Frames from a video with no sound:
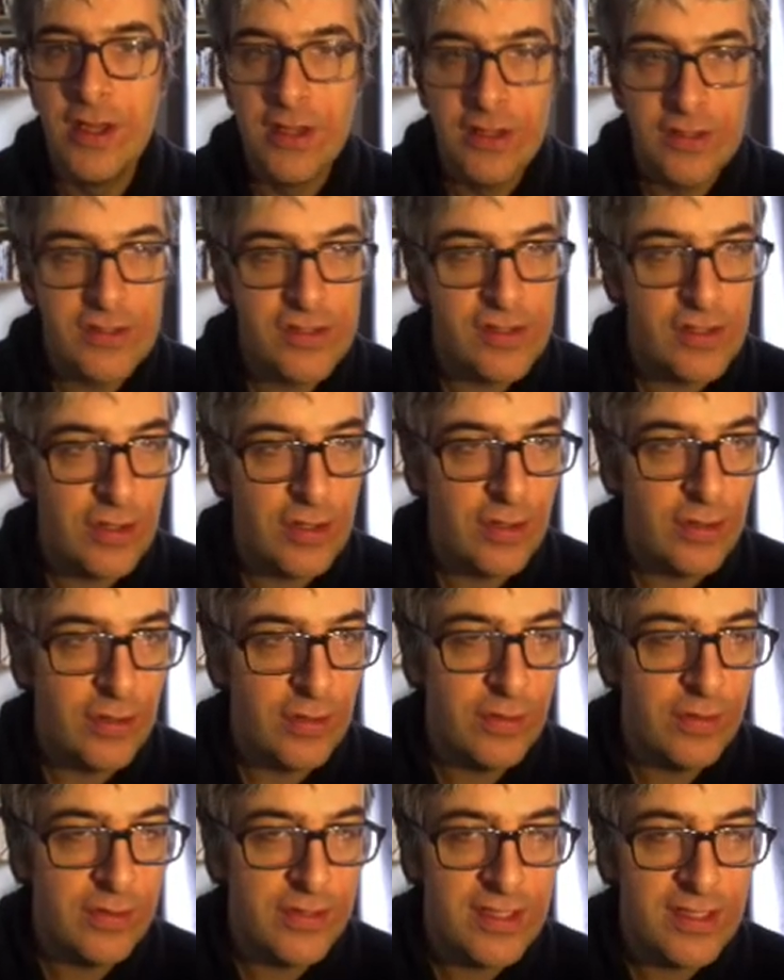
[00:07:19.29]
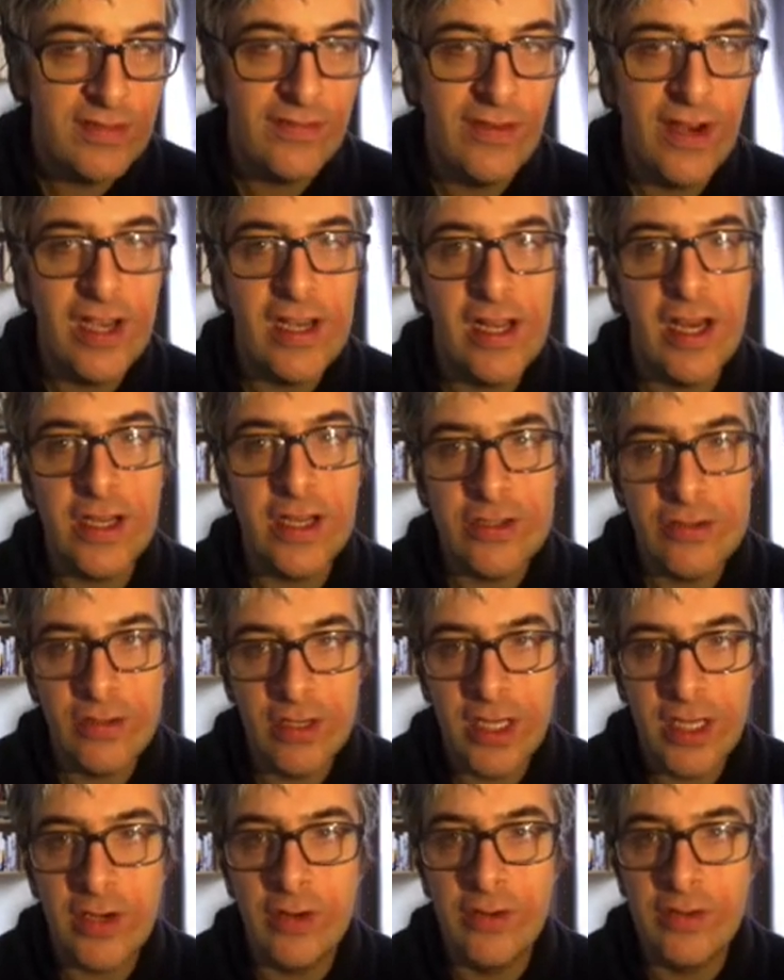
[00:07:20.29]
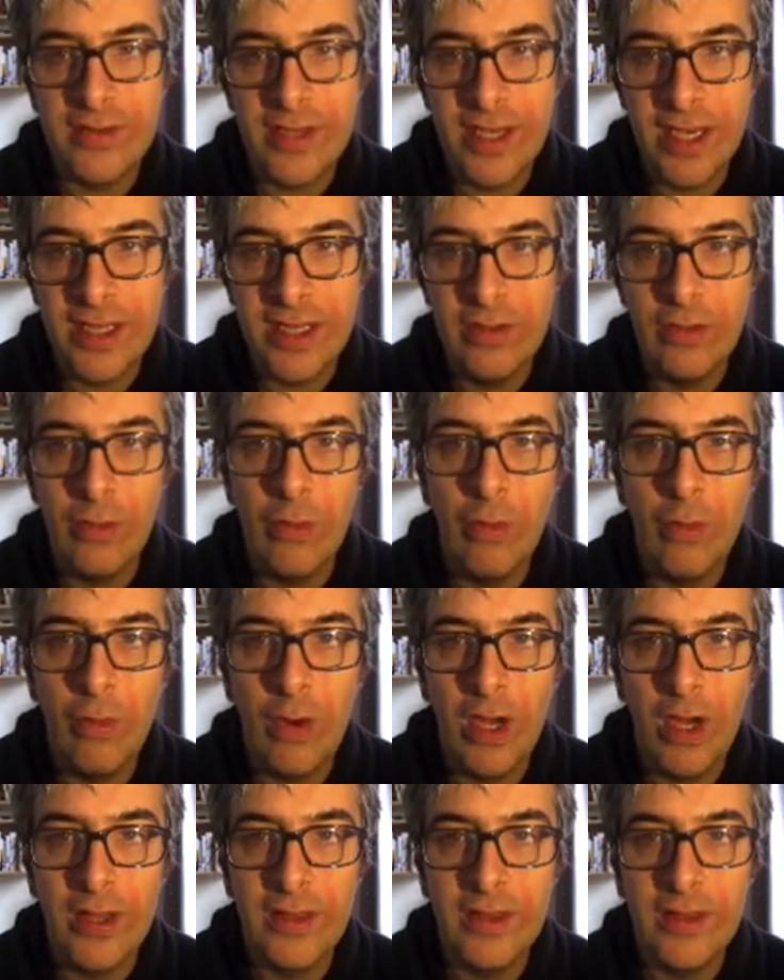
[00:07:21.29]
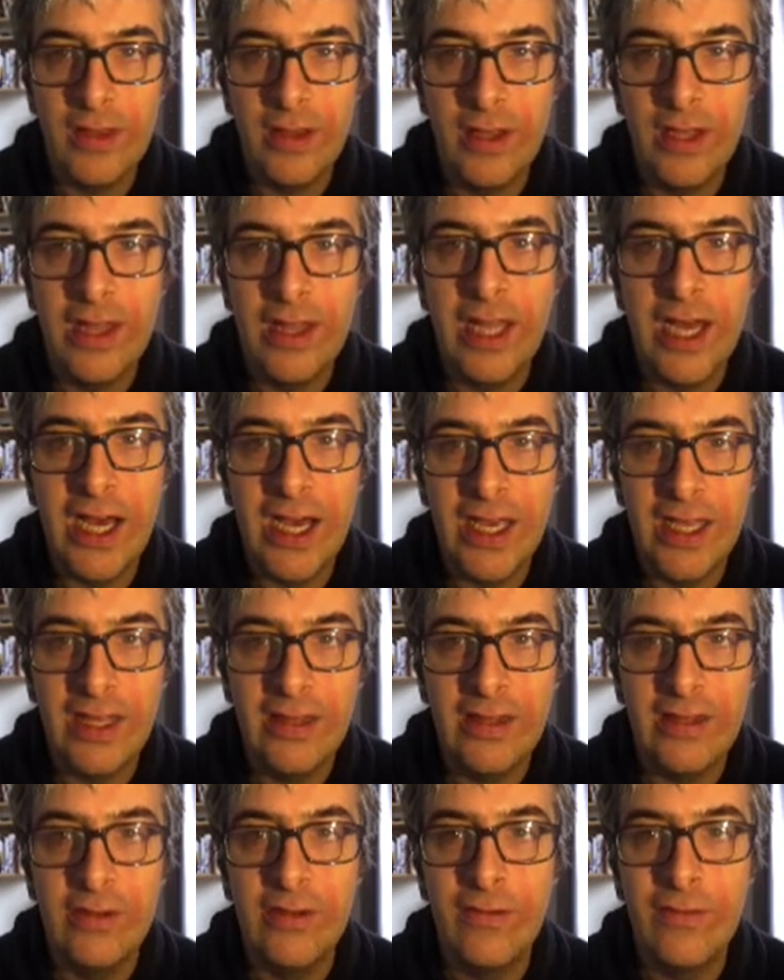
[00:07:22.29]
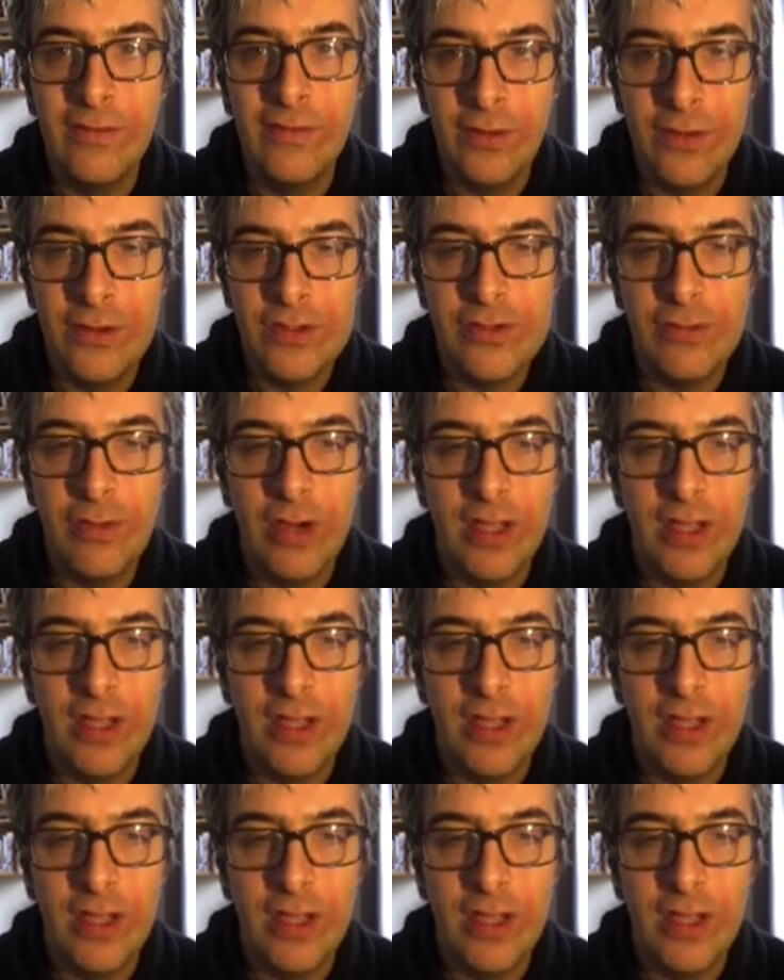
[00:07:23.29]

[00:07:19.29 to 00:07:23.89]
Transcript: So this file actually contains one line. The first